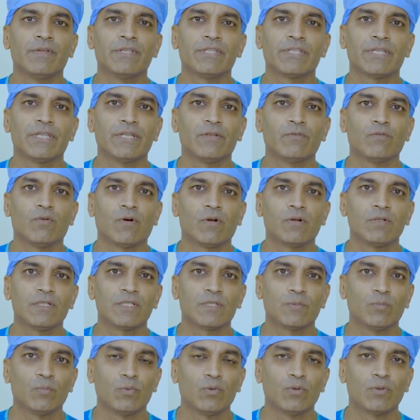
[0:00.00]
which
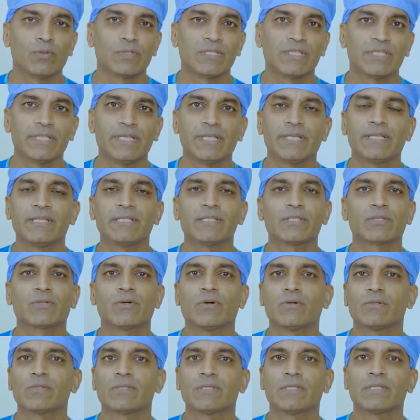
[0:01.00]
involves more serious
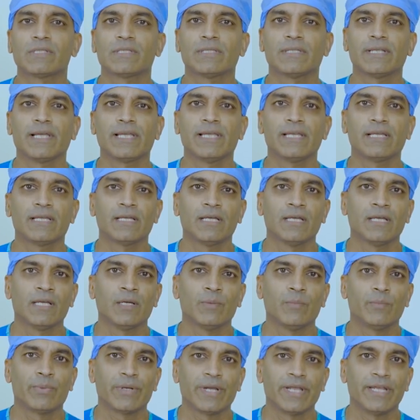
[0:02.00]
causes like
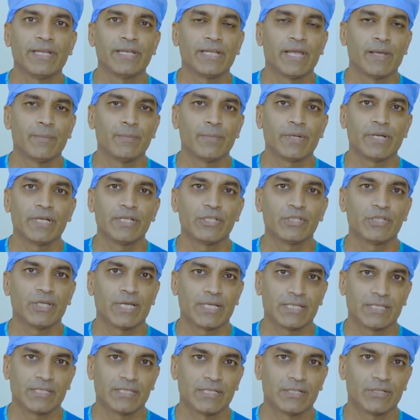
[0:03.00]
brain hemorrhage,
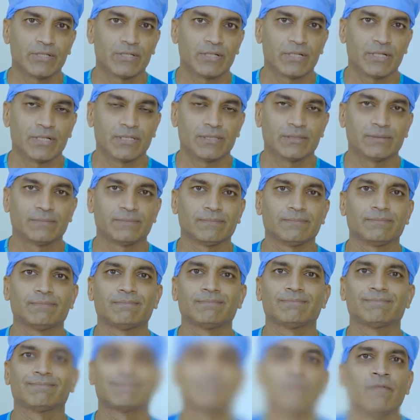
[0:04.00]
etc.
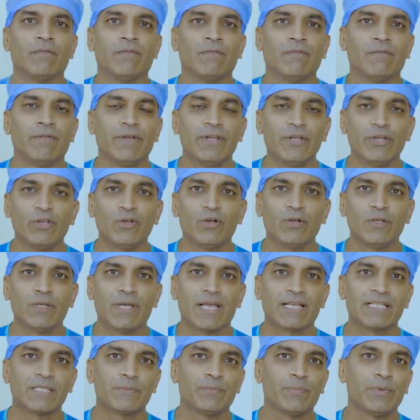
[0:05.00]
When you are
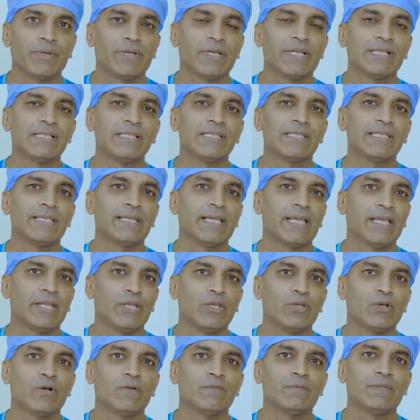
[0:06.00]
experiencing
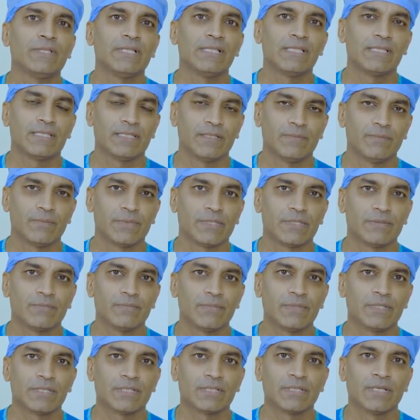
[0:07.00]
any of these
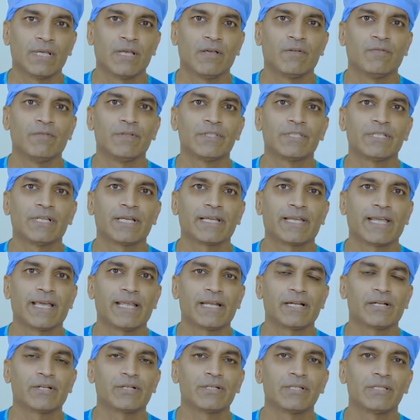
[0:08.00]
symptoms which are
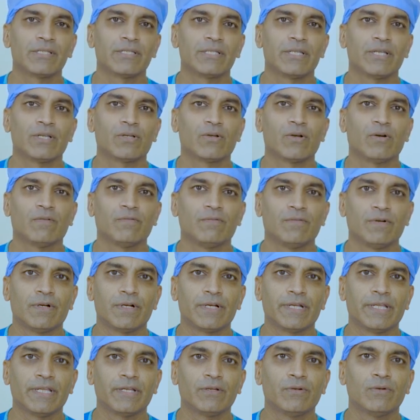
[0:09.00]
characteristic of
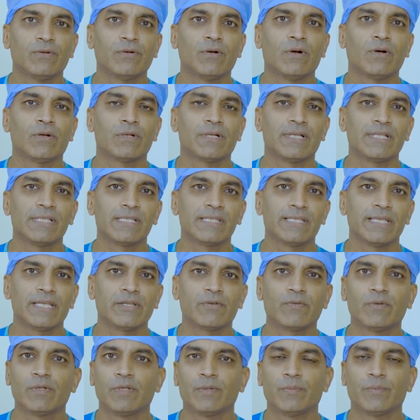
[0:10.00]
vertigo or
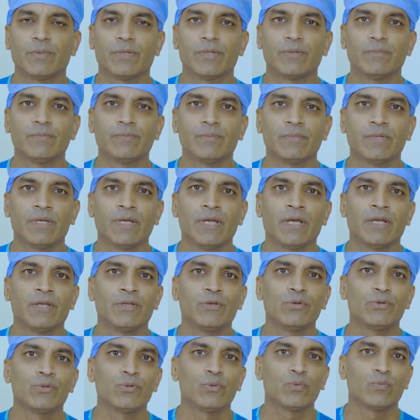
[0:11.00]
disequilibrium,
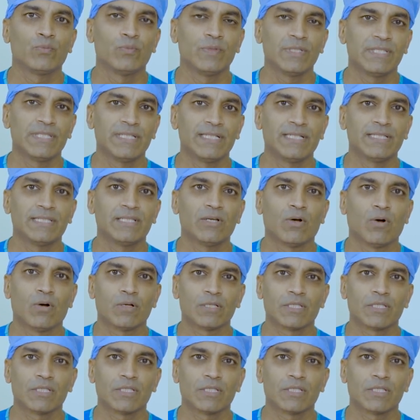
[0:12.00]
you should visit the